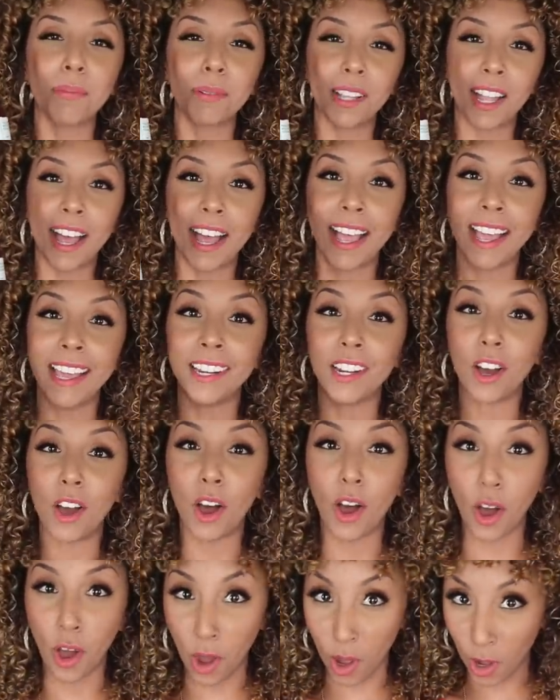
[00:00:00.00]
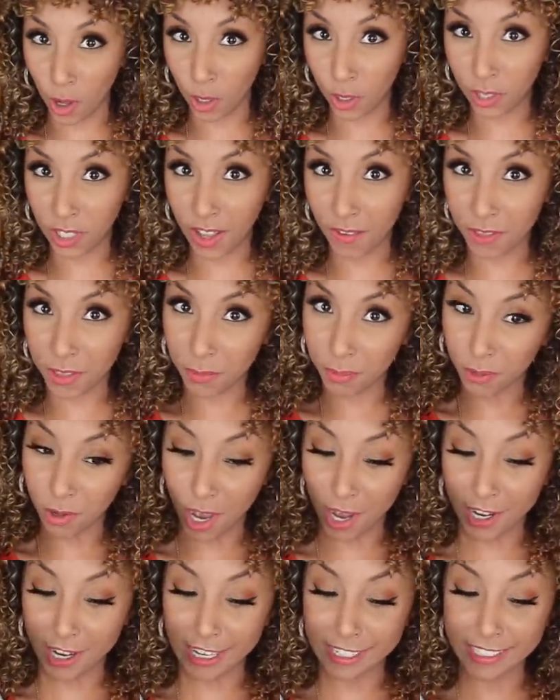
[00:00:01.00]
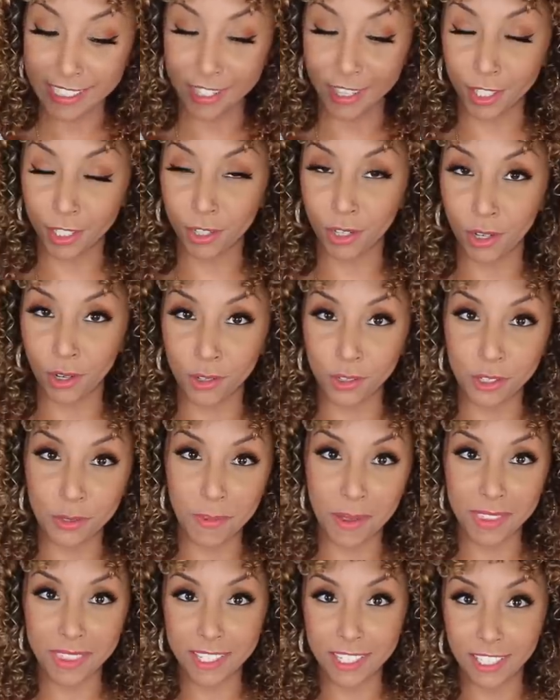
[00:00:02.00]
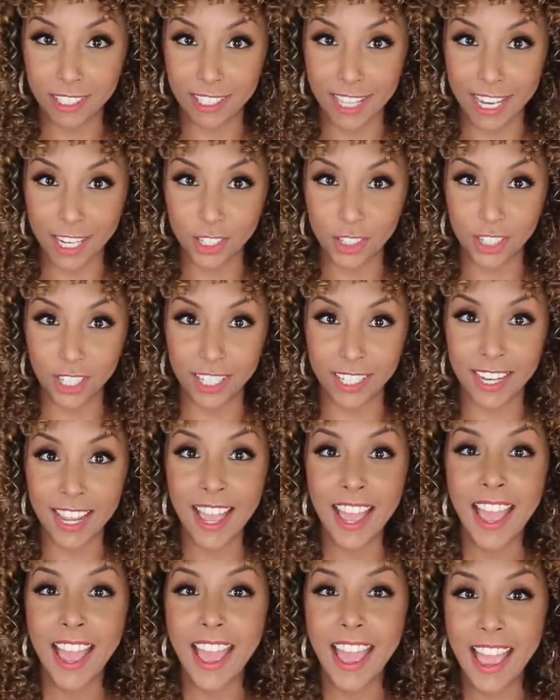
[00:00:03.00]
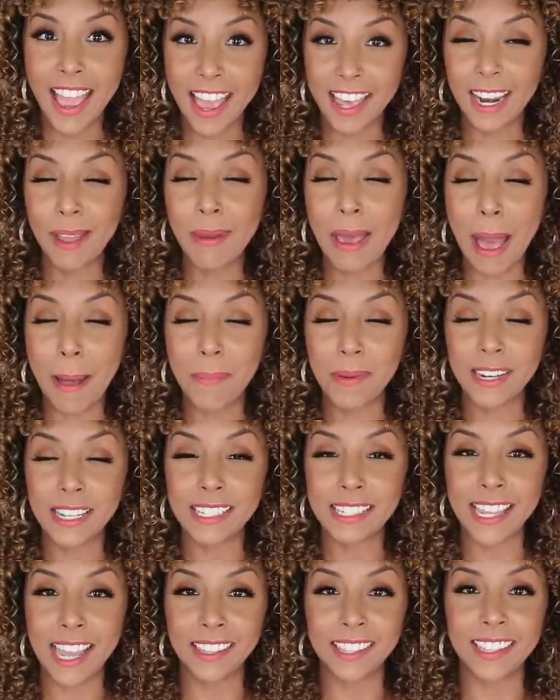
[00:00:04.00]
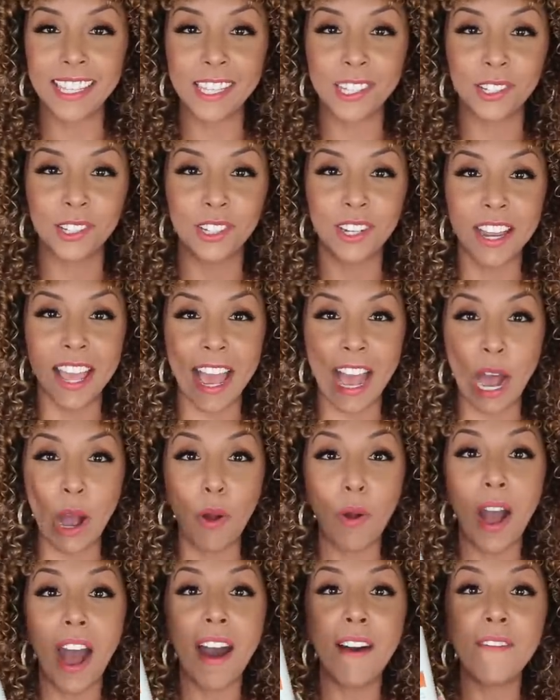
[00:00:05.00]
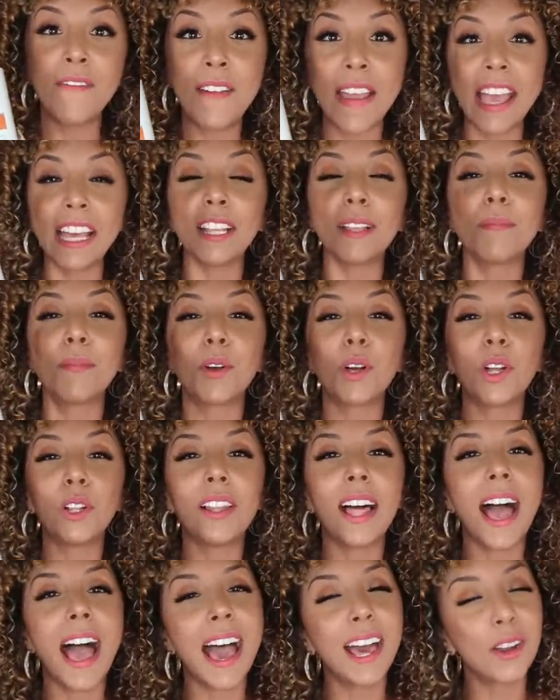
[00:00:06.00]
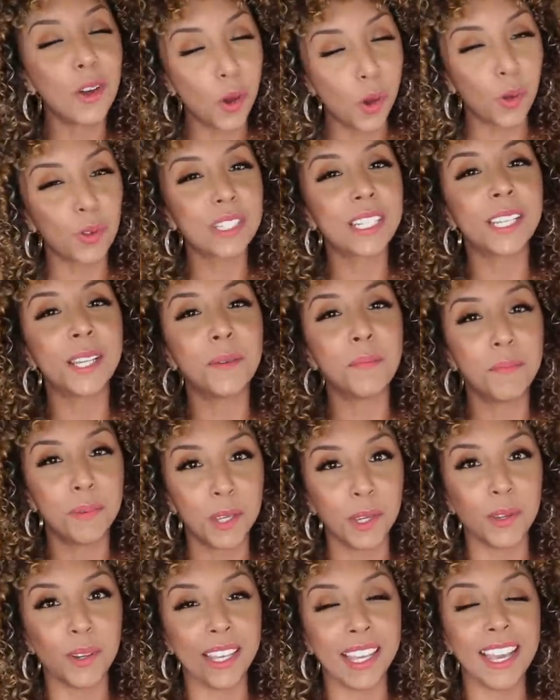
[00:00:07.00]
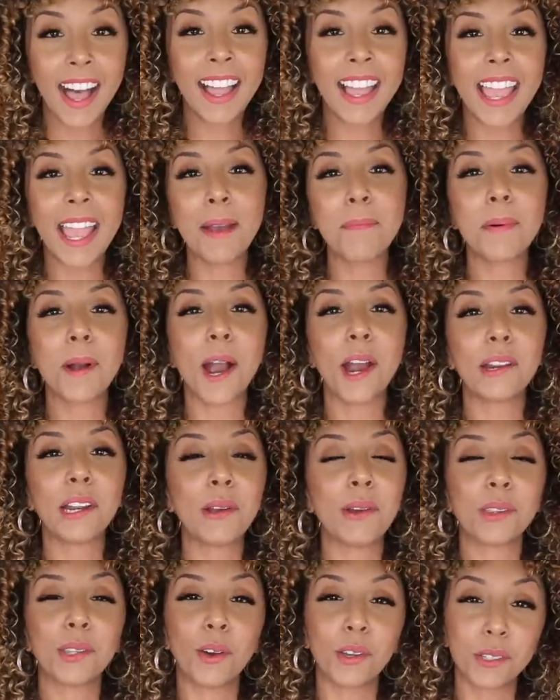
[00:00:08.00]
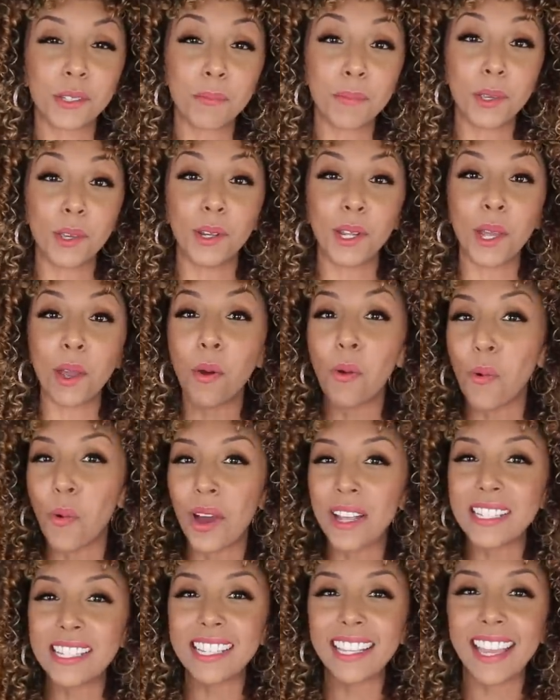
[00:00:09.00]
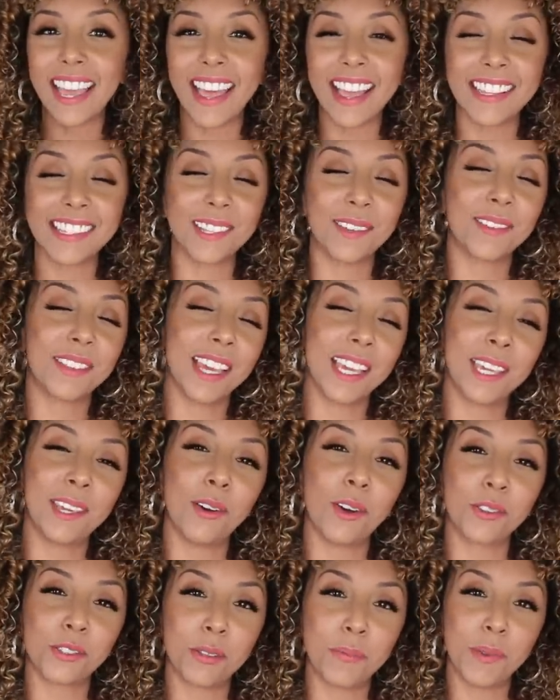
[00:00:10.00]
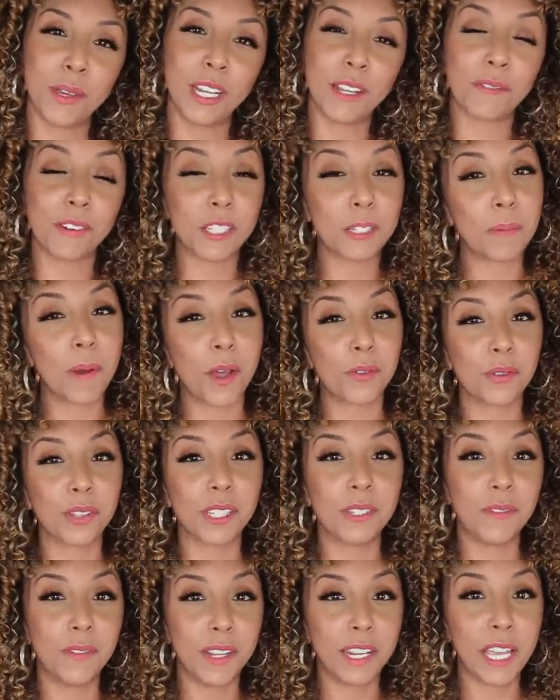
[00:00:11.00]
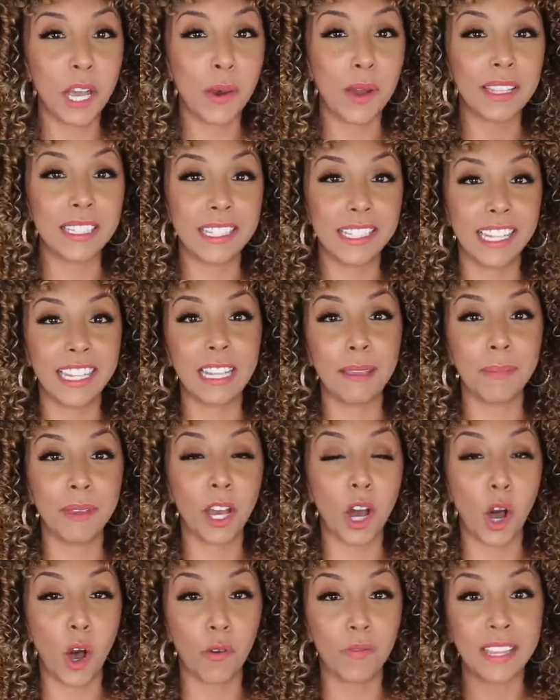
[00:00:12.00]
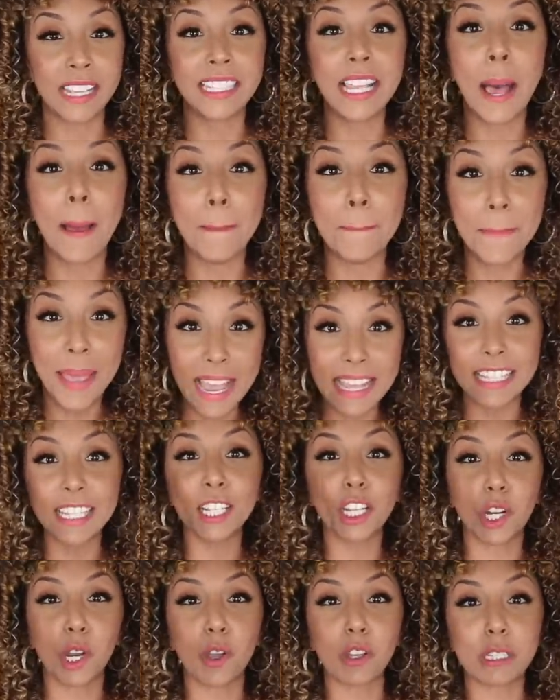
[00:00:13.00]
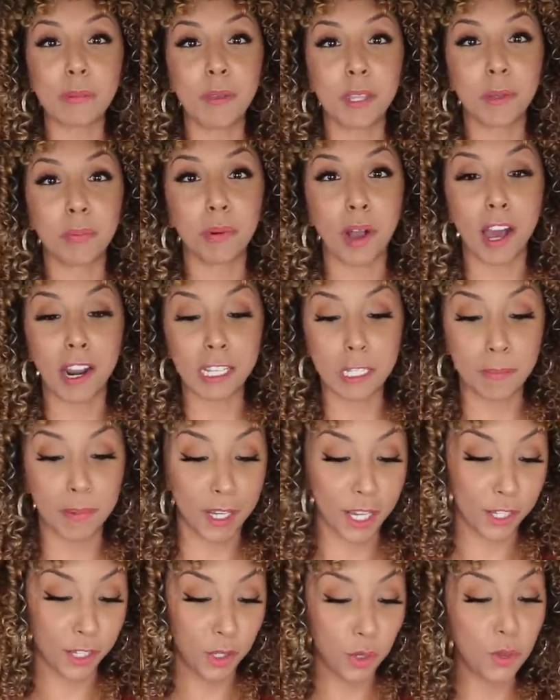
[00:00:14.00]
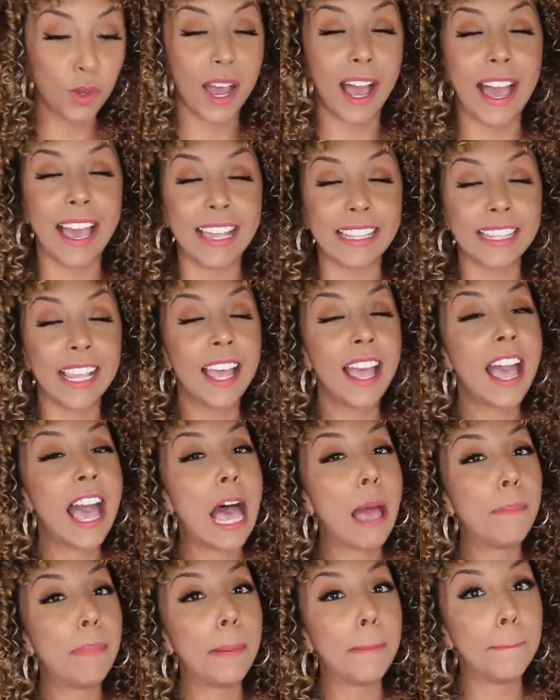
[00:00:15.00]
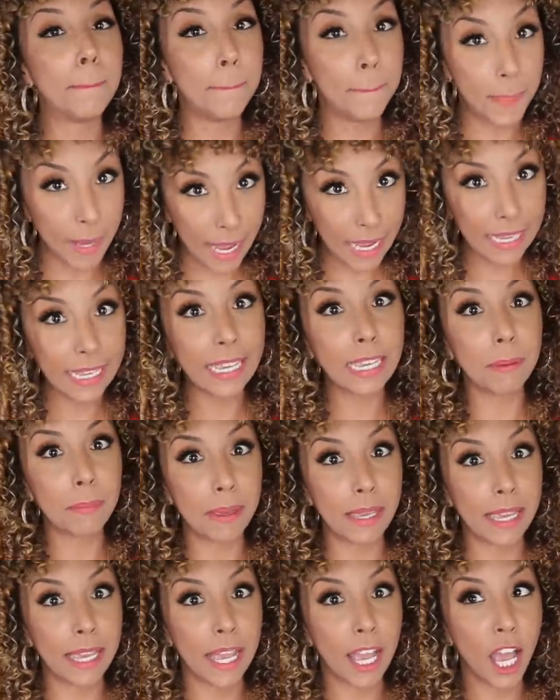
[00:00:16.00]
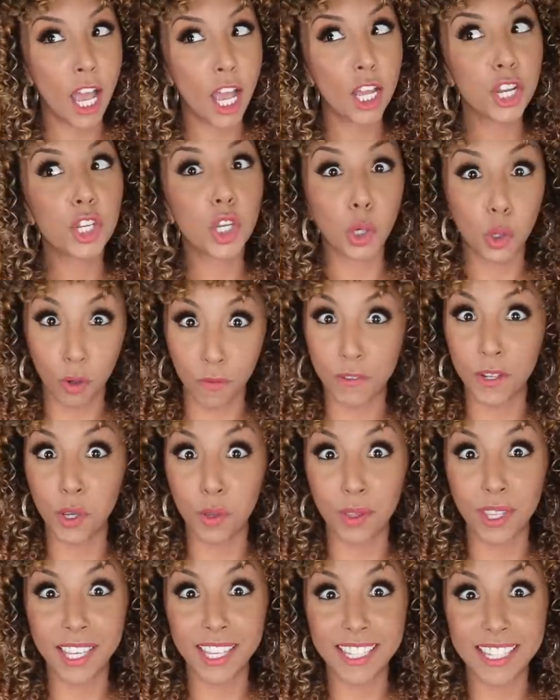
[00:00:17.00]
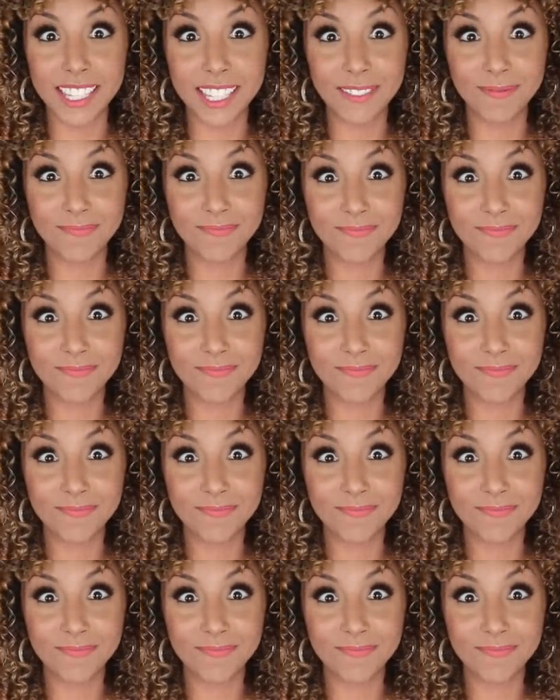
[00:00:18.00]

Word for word: applied all of the products in the CurlSmith collection, and I'm happy to say that these are now available at Ulta Beauty. I am partnering with Ulta Beauty once again, so thank you Ulta Beauty for sponsoring this video and sending me all these amazing CurlSmith products because you guys have been begging me to review these.